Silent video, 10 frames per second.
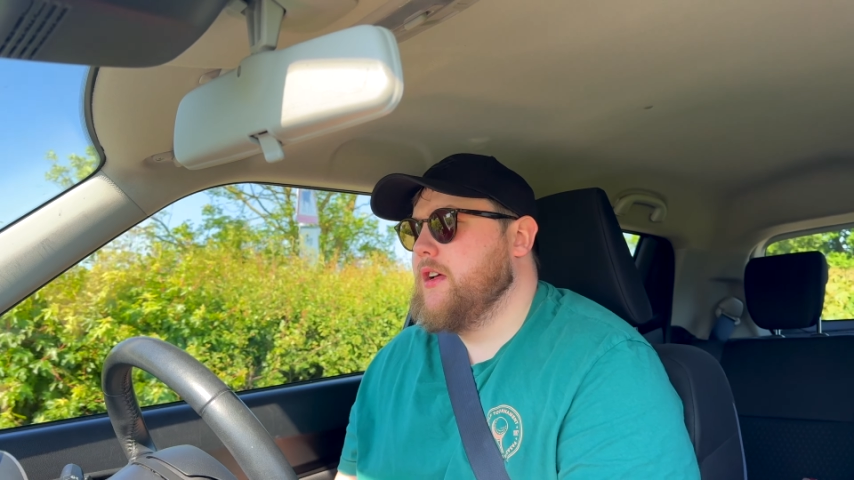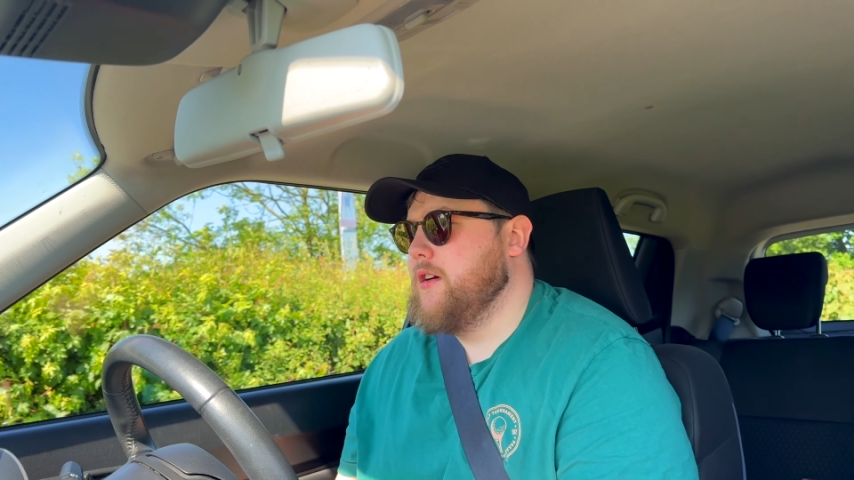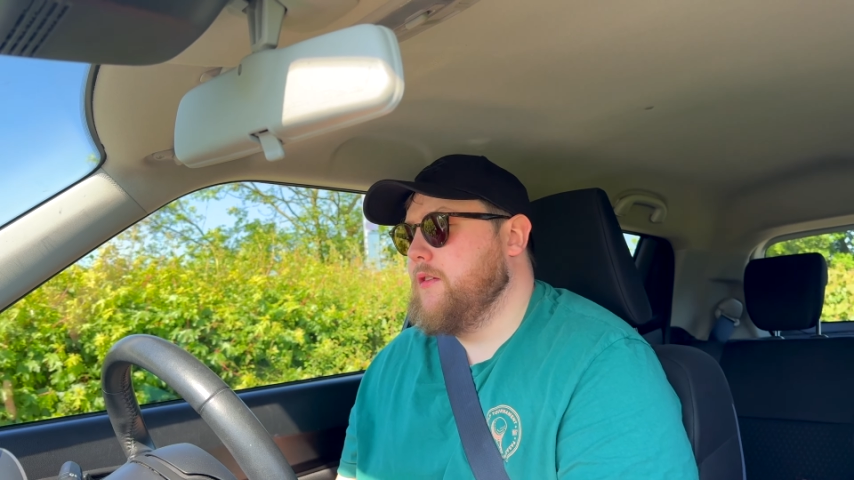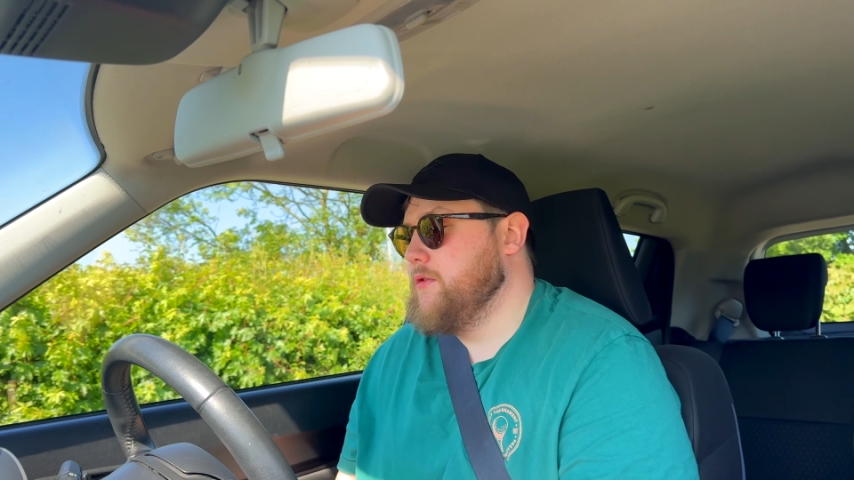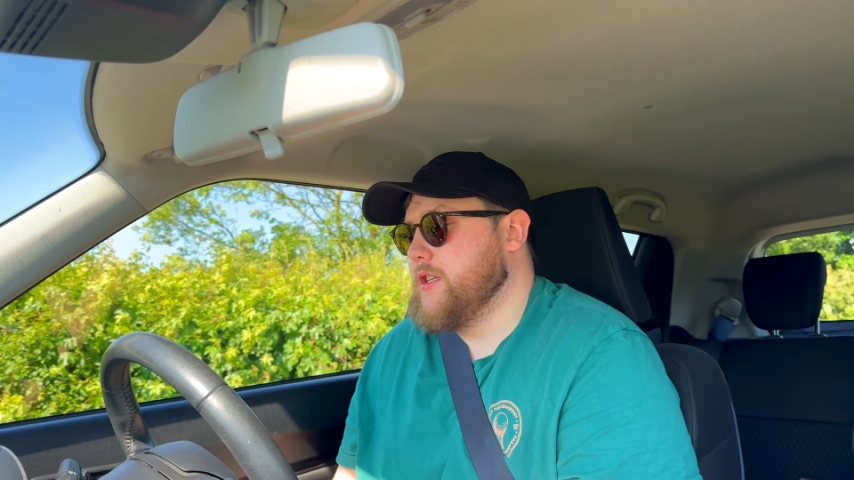
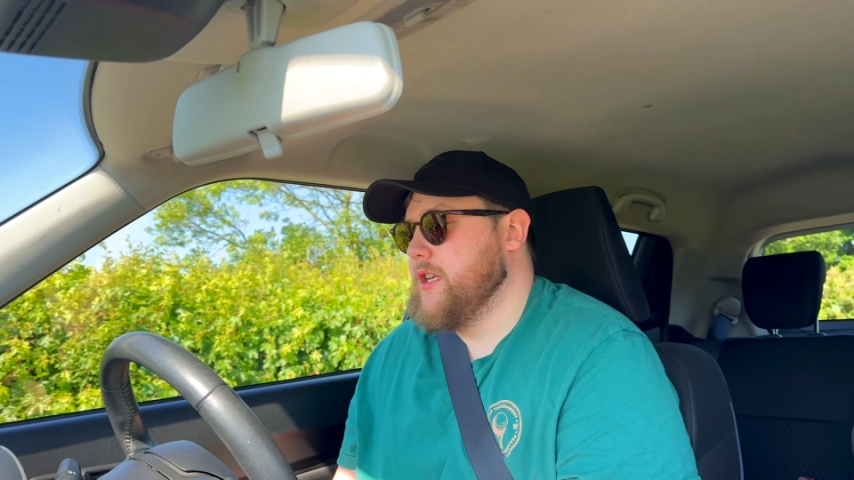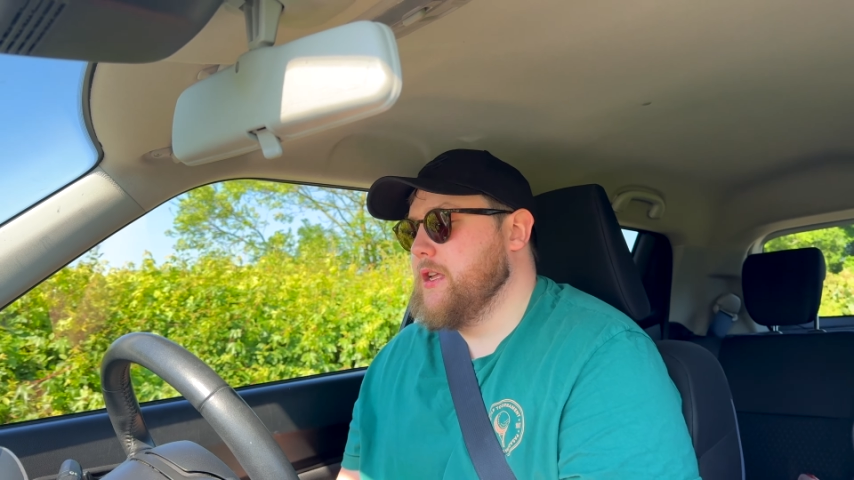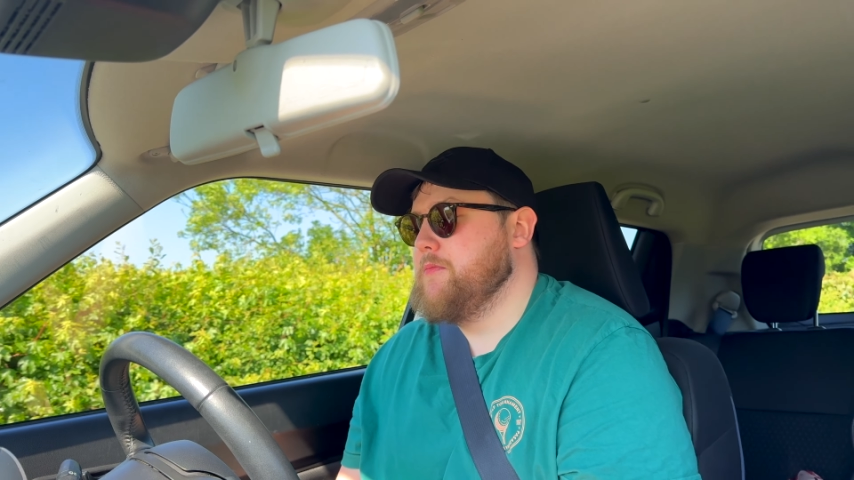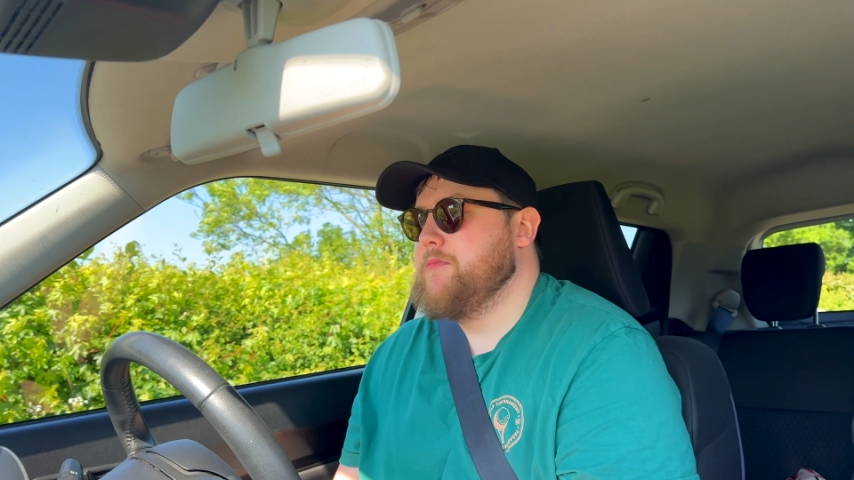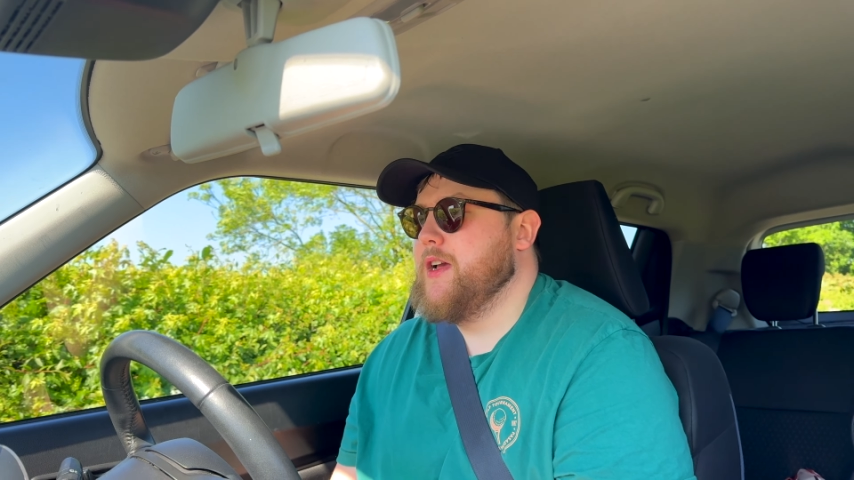
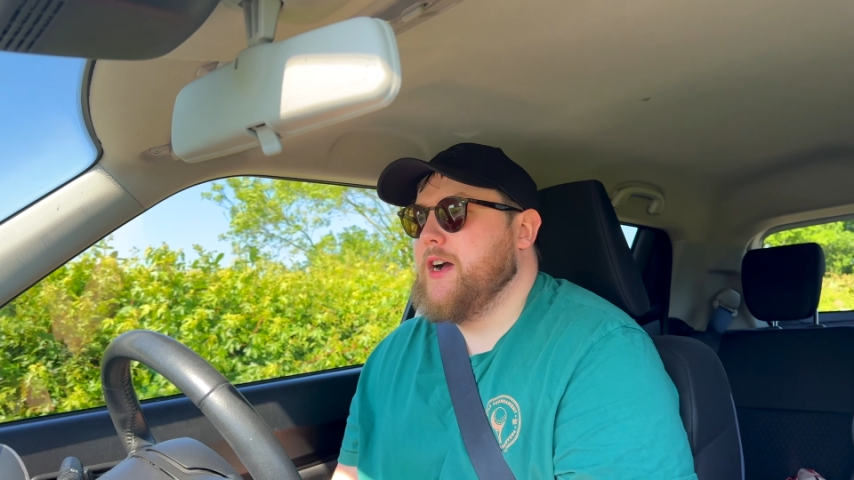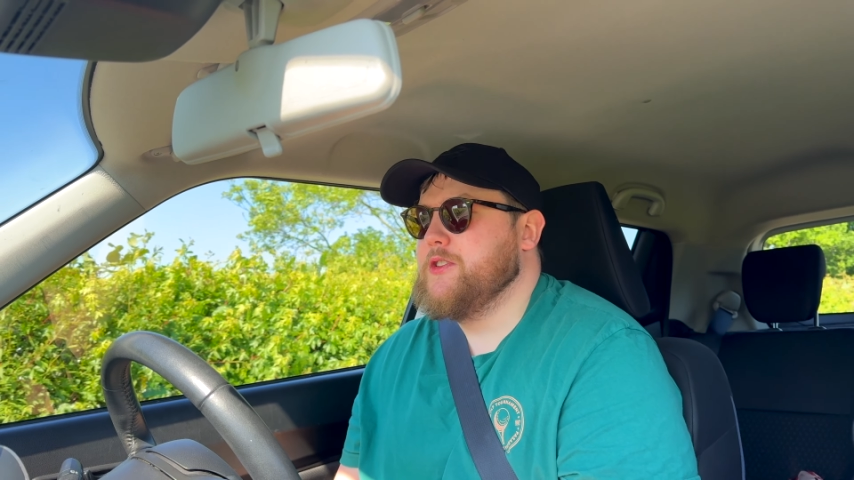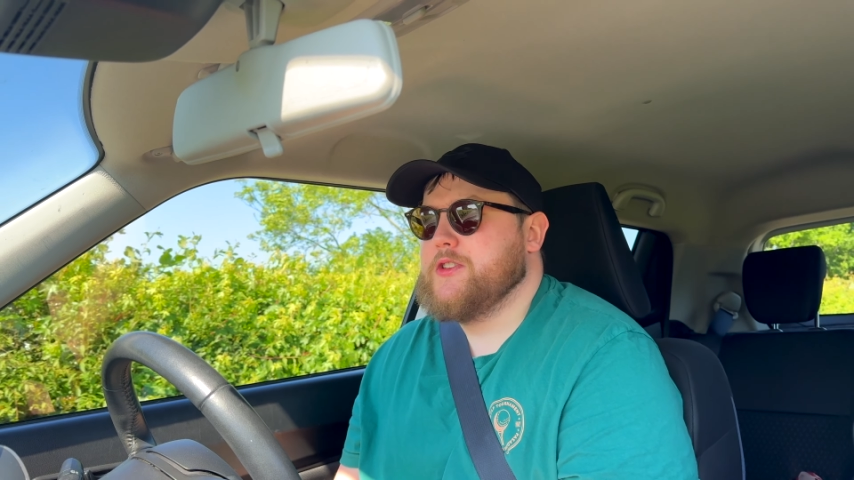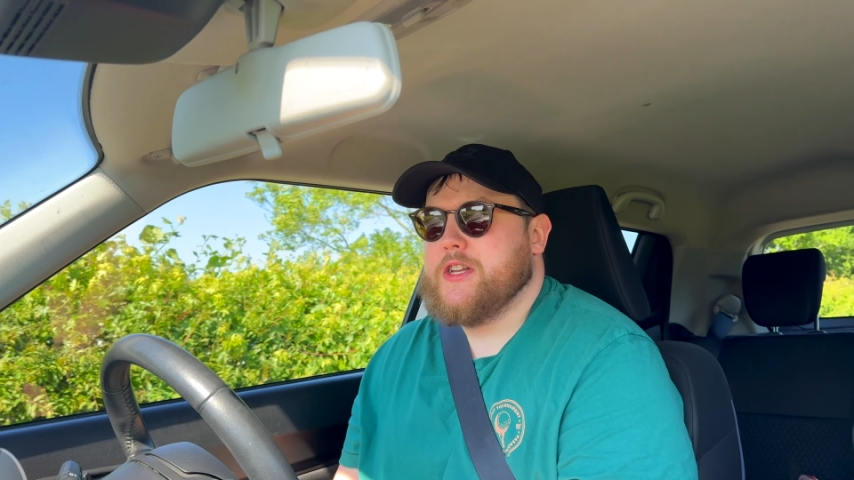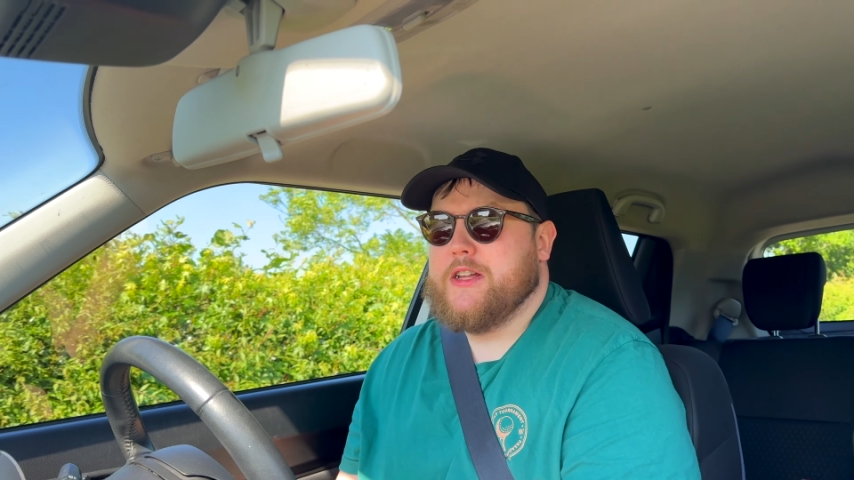obviously I
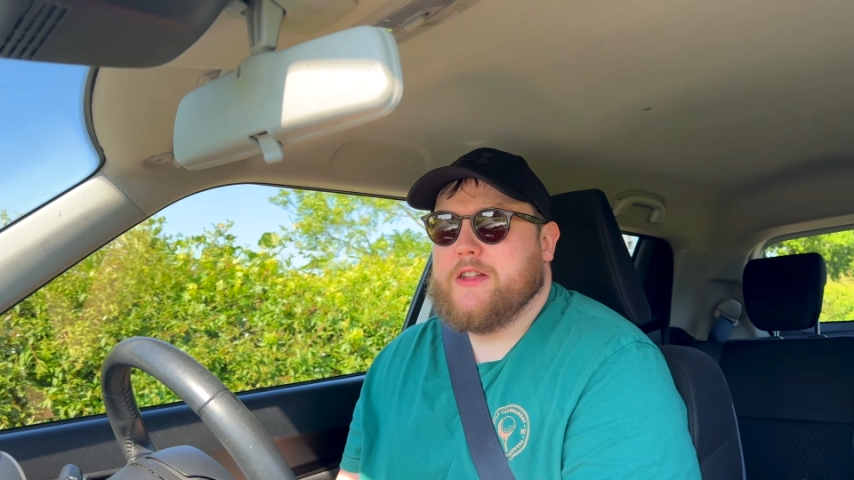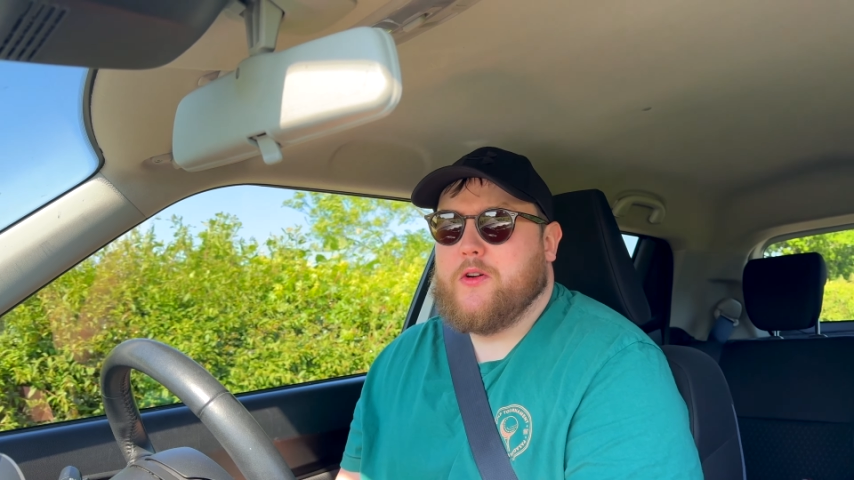use it